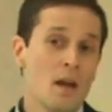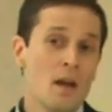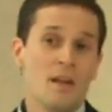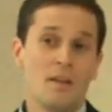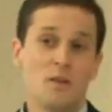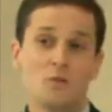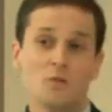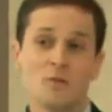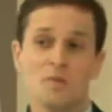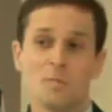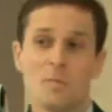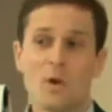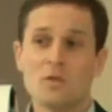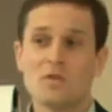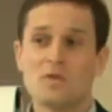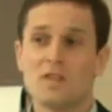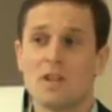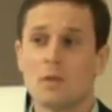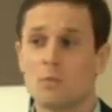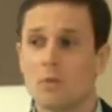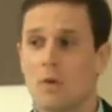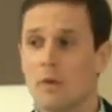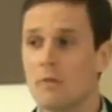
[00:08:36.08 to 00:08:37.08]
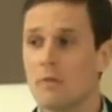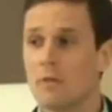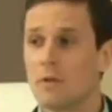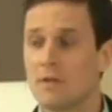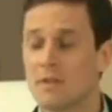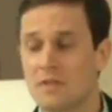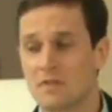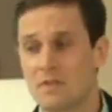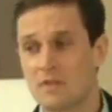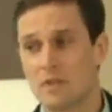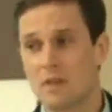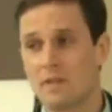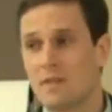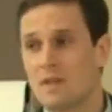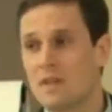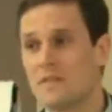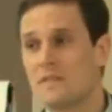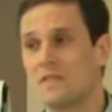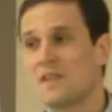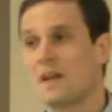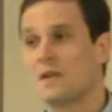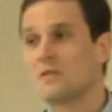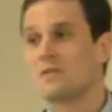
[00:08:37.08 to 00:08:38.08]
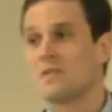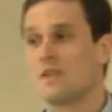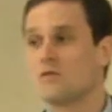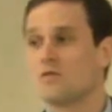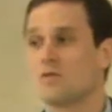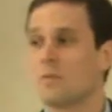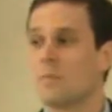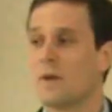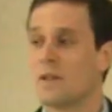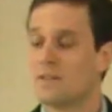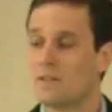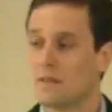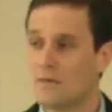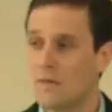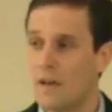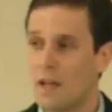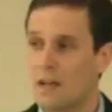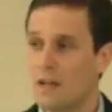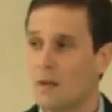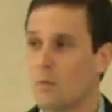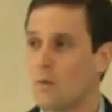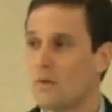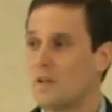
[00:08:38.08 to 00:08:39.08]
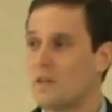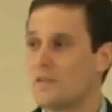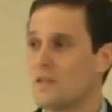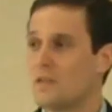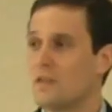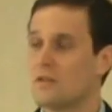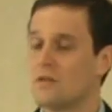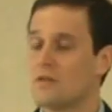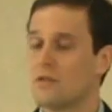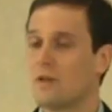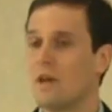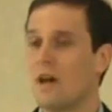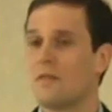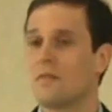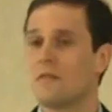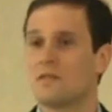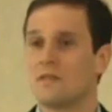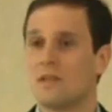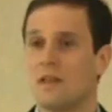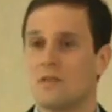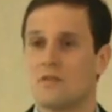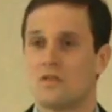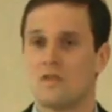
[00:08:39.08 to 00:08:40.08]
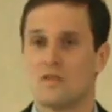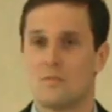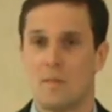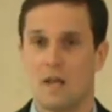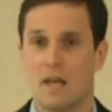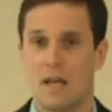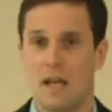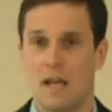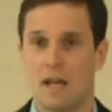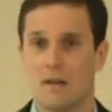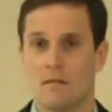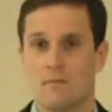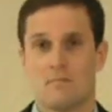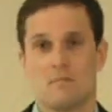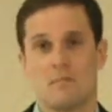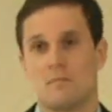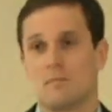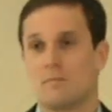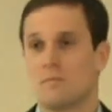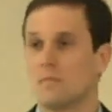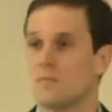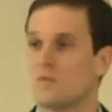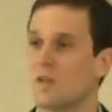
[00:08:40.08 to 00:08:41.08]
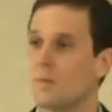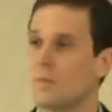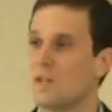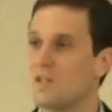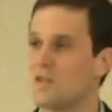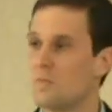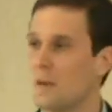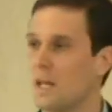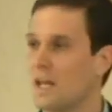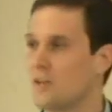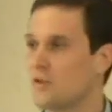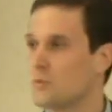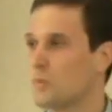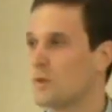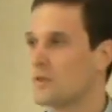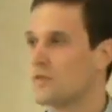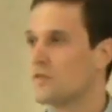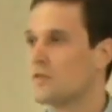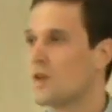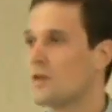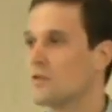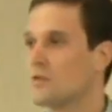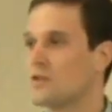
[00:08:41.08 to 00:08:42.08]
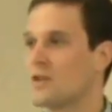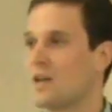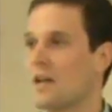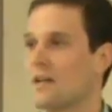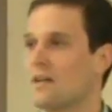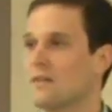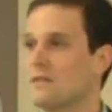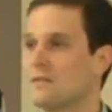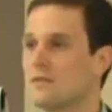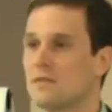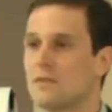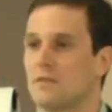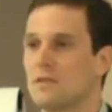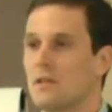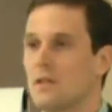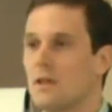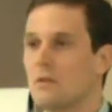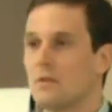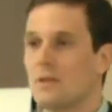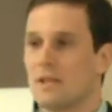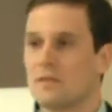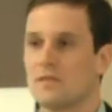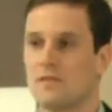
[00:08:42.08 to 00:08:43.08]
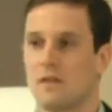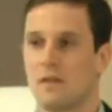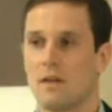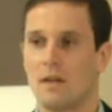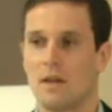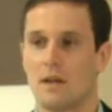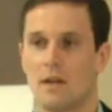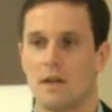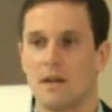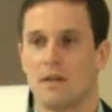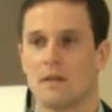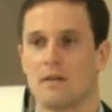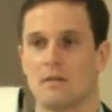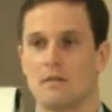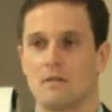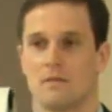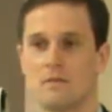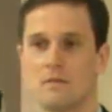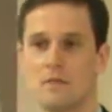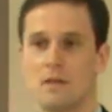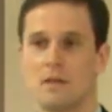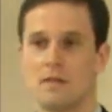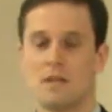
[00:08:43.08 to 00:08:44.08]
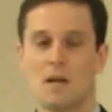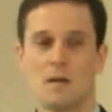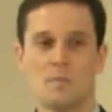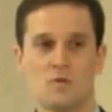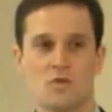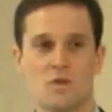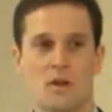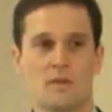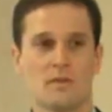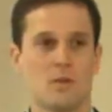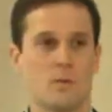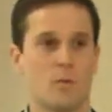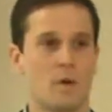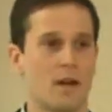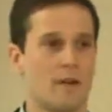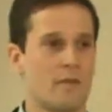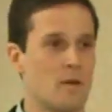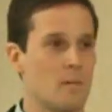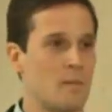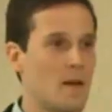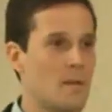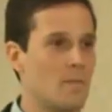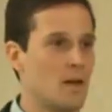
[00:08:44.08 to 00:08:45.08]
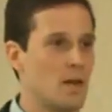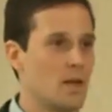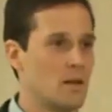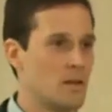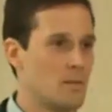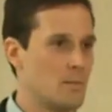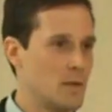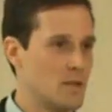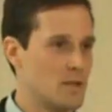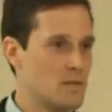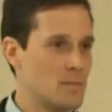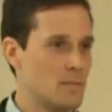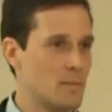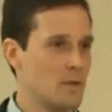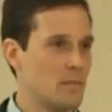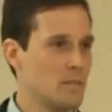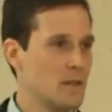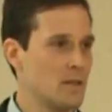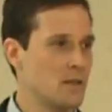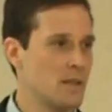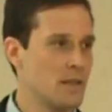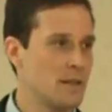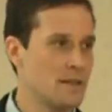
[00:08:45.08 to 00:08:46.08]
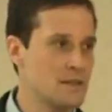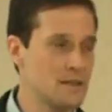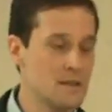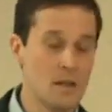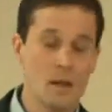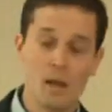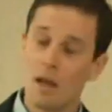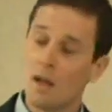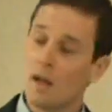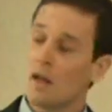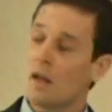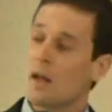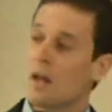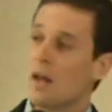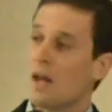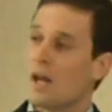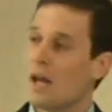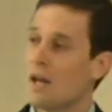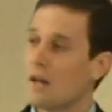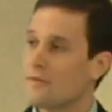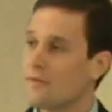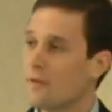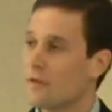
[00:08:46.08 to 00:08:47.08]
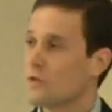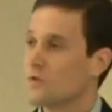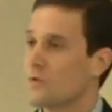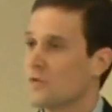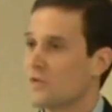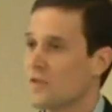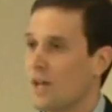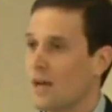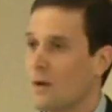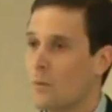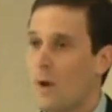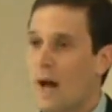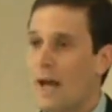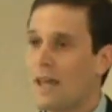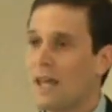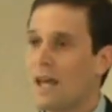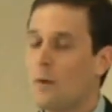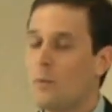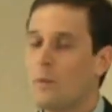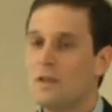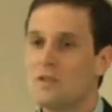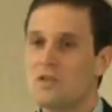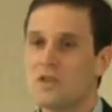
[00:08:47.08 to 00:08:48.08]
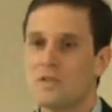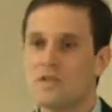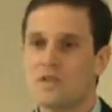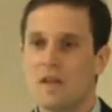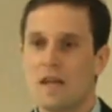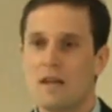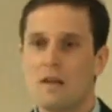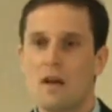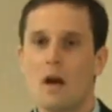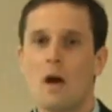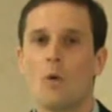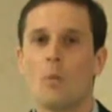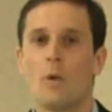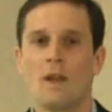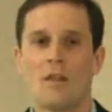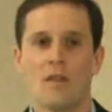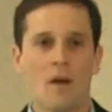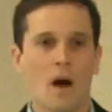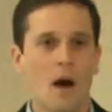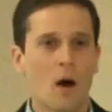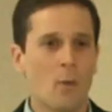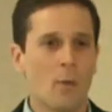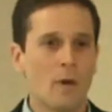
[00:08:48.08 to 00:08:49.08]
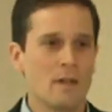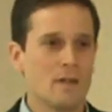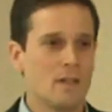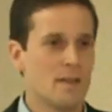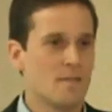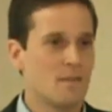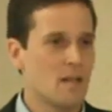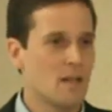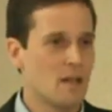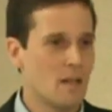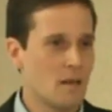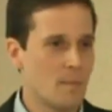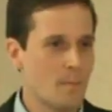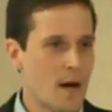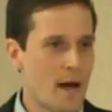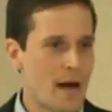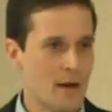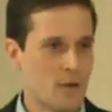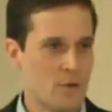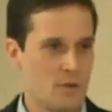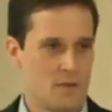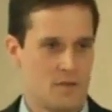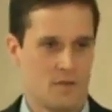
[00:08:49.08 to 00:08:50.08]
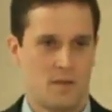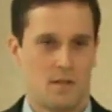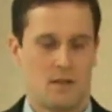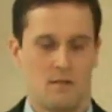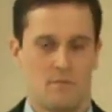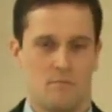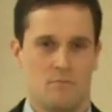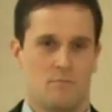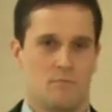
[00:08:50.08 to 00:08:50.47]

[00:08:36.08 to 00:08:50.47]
This was mostly rural, conservative, south central Pennsylvania where these initial conversations began. Some of these meetings were in salt sheds, next to the dump trucks or whatever it may be in the municipal buildings. And folks were saying, why can't we just say no? We thought we lived in a democracy.